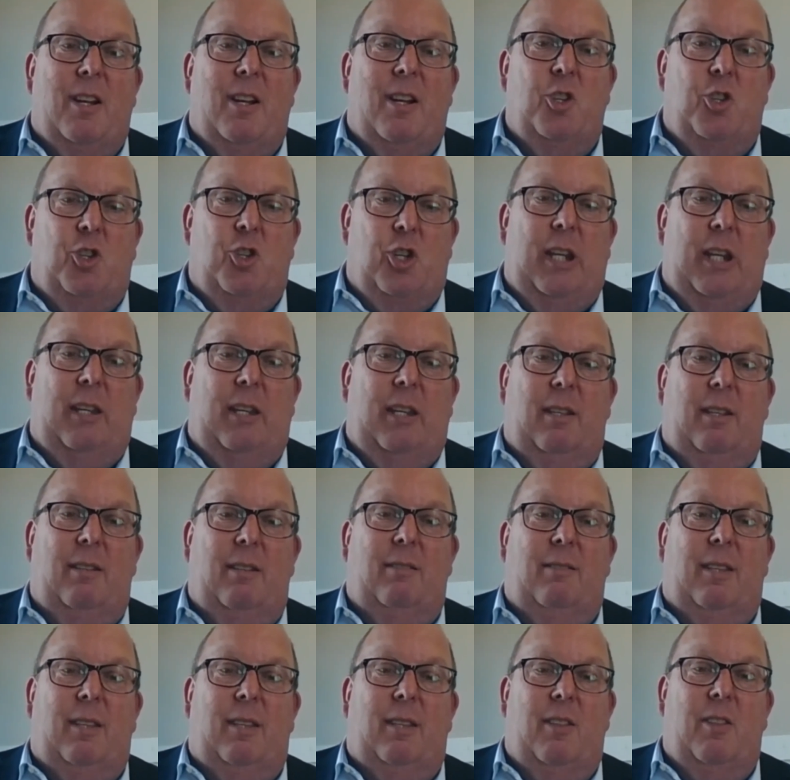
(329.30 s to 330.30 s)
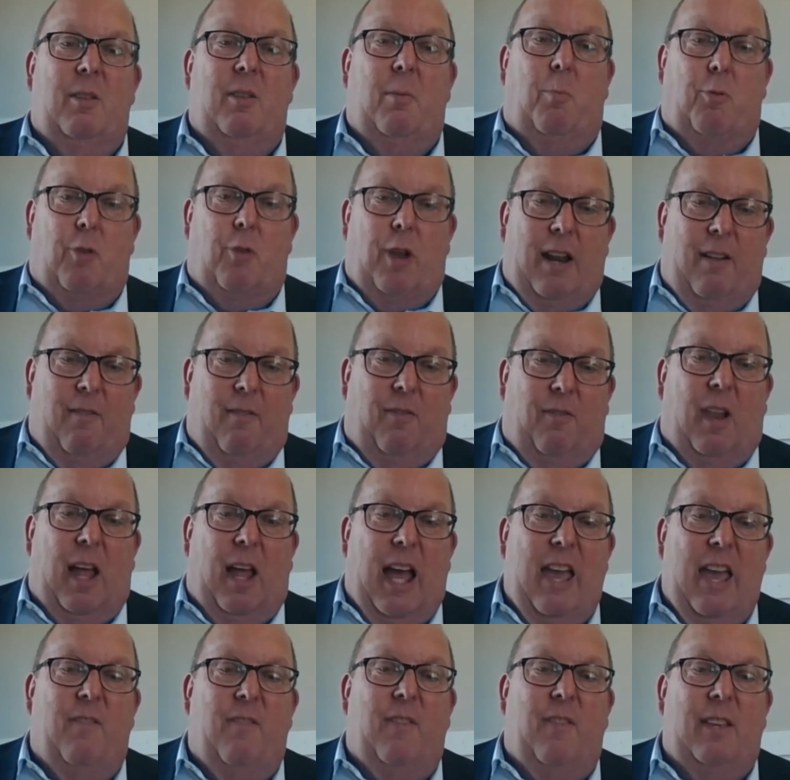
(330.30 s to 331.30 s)
Jesus, the bread of
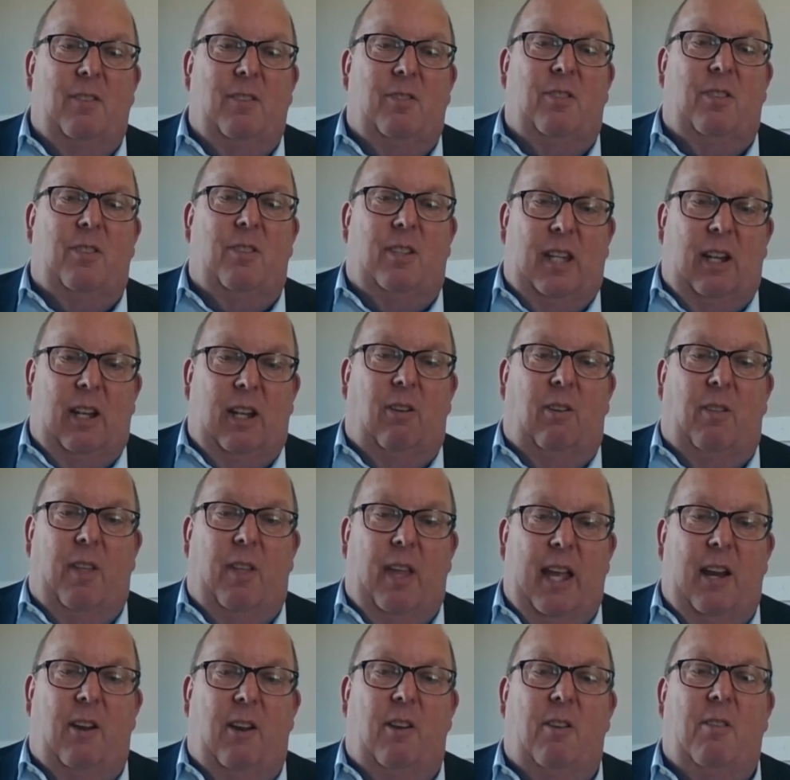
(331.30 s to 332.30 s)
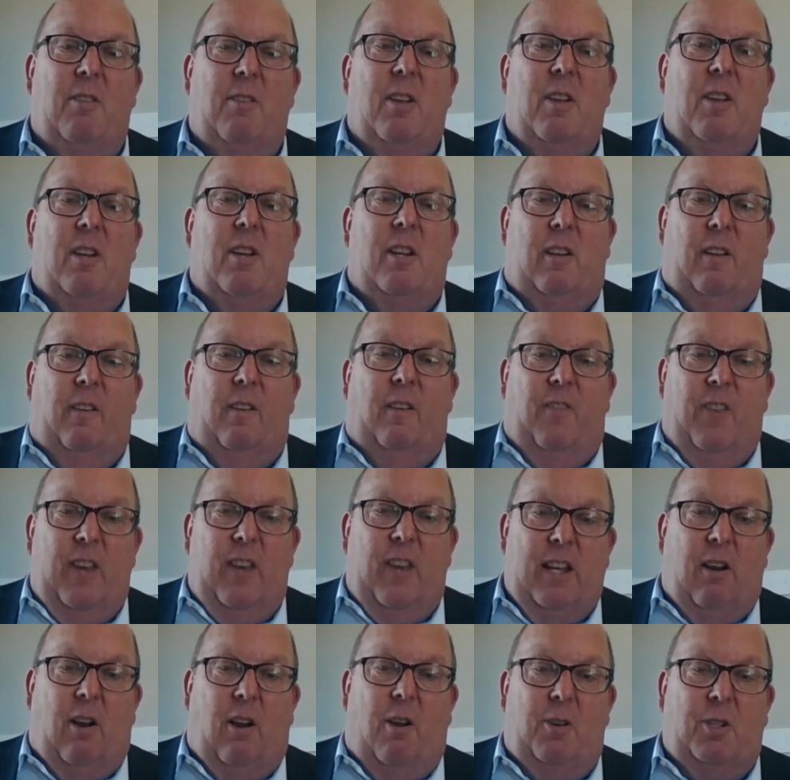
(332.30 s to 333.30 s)
life, is still there to
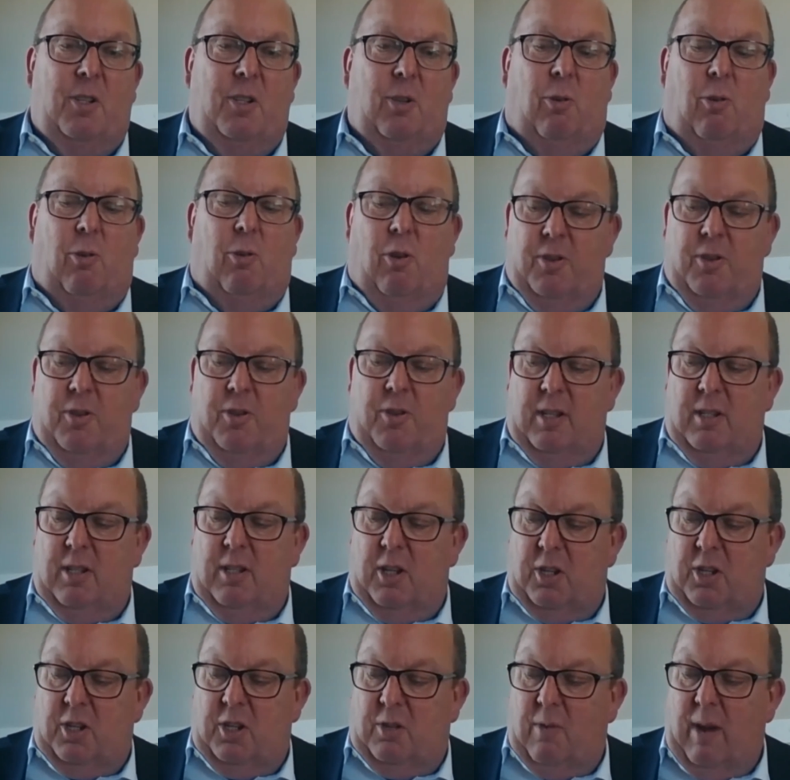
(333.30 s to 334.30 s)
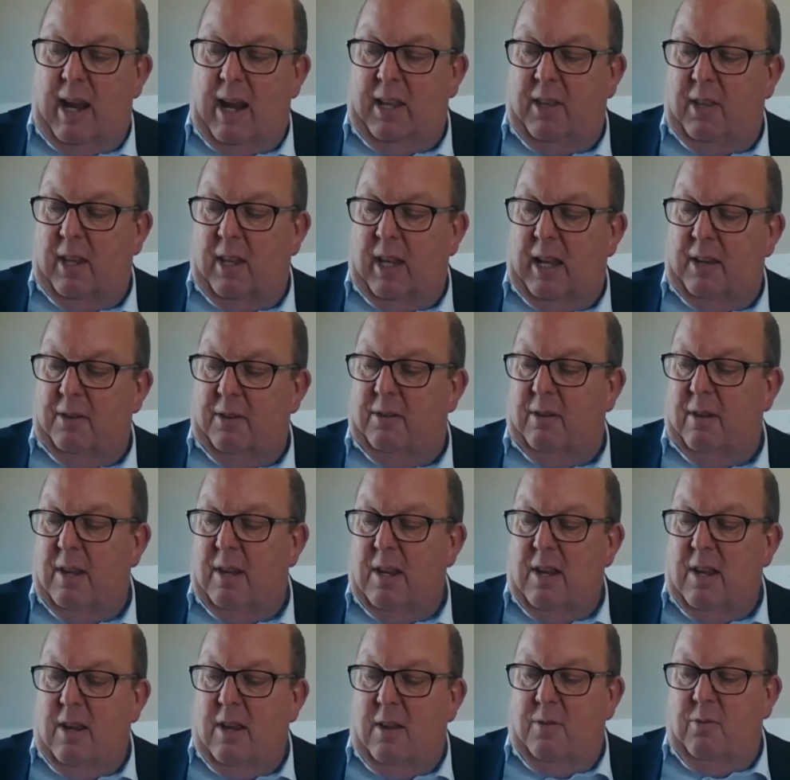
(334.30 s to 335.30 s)
feed our souls and to strengthen us
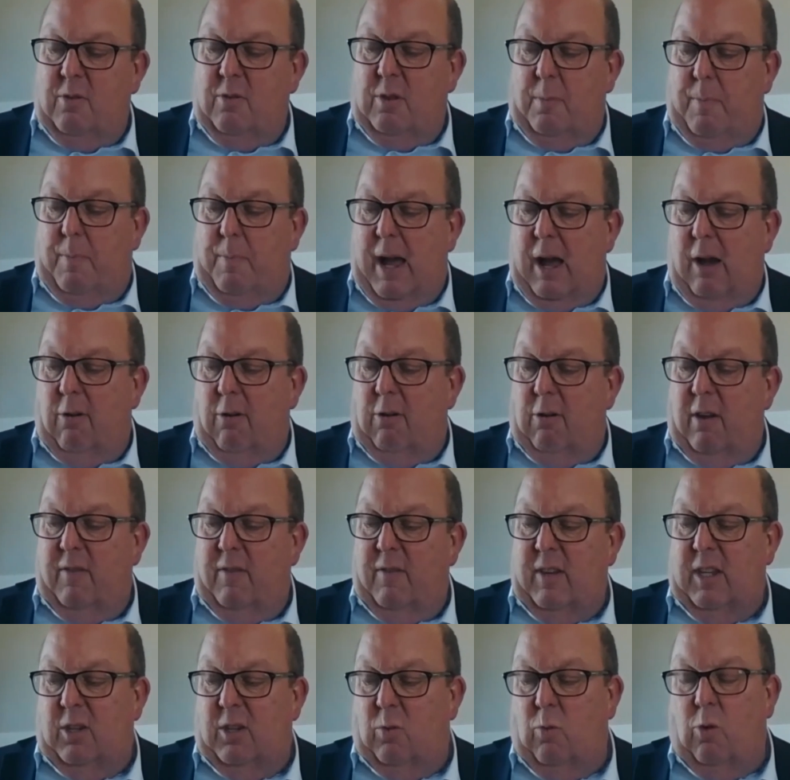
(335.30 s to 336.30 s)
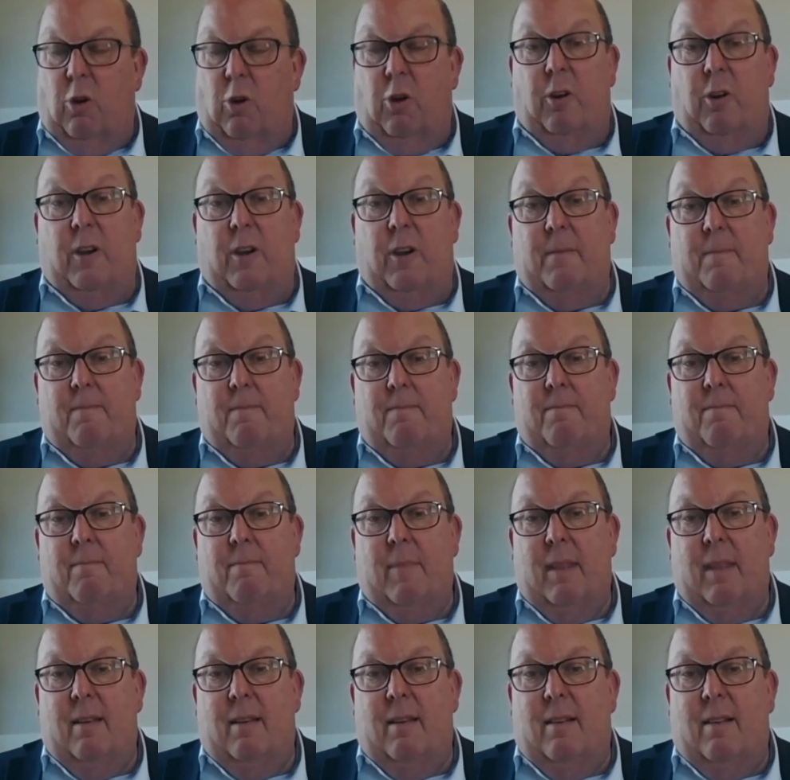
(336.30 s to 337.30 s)
through the power of his word.
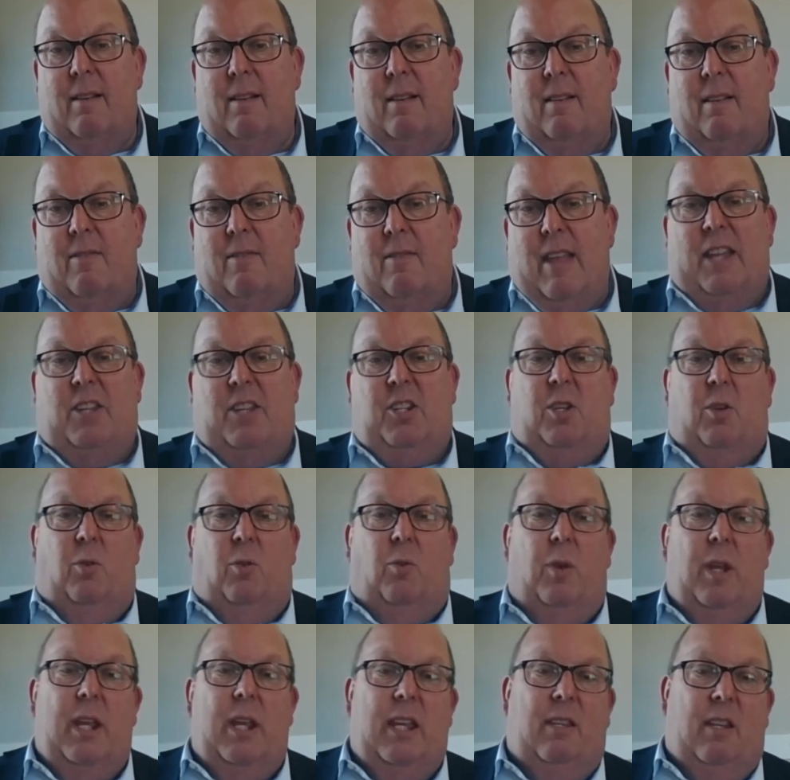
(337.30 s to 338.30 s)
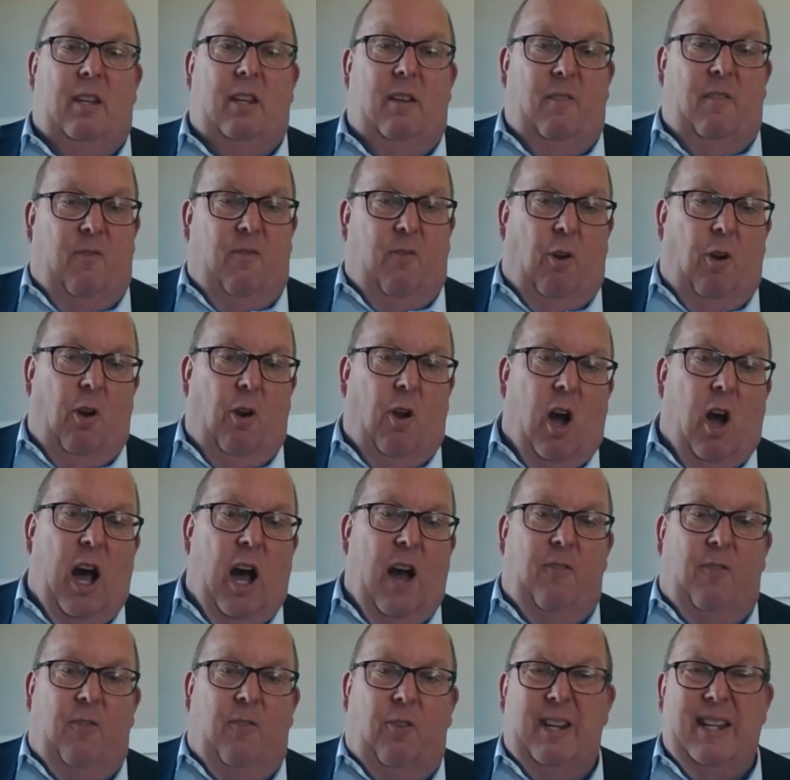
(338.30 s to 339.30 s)
That's the reason for
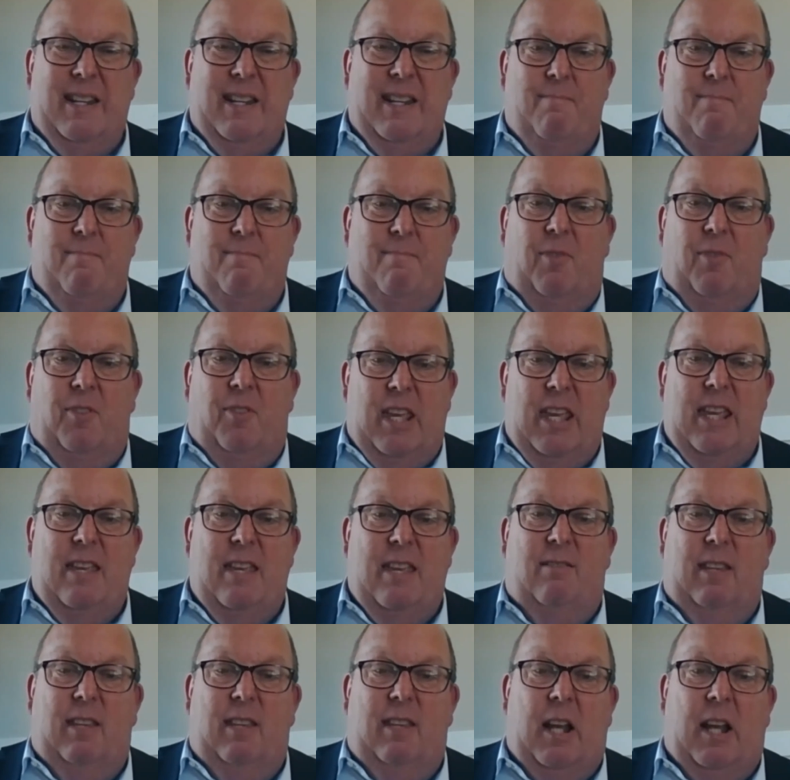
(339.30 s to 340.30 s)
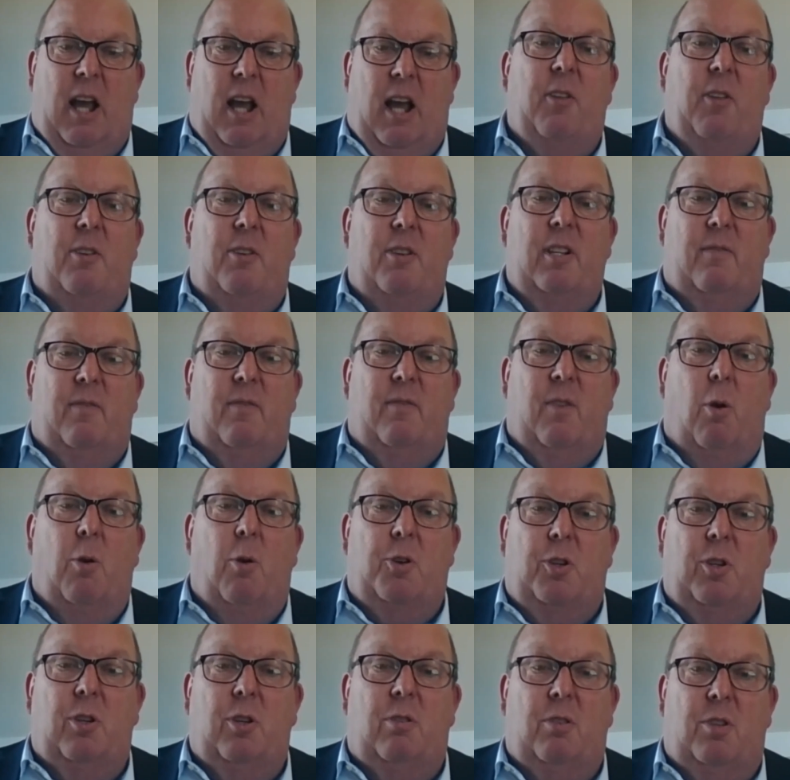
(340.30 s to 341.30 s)
offering these and other
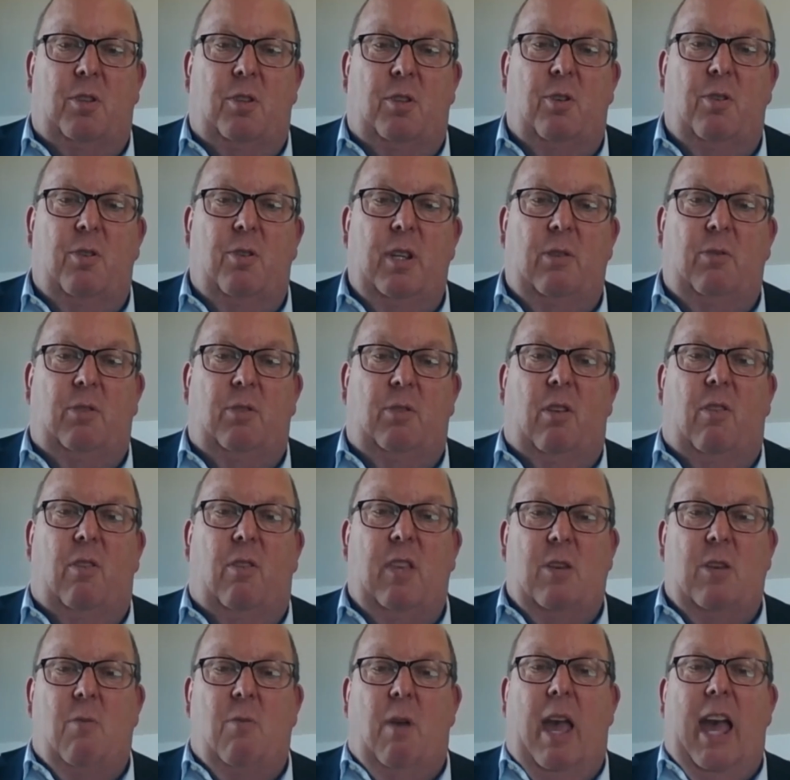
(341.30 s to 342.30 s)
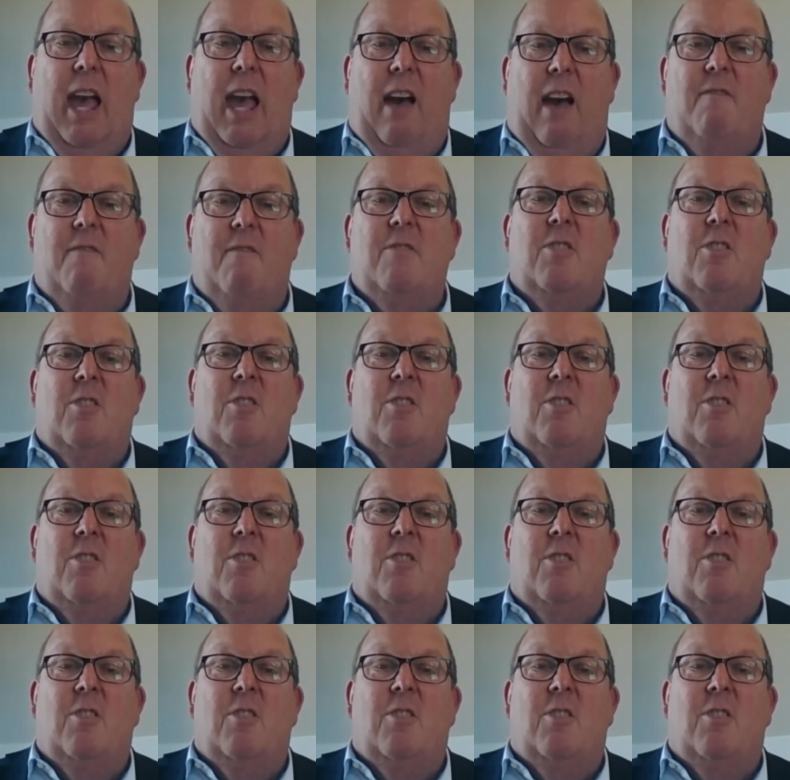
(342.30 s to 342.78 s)
devotions to you, so that you have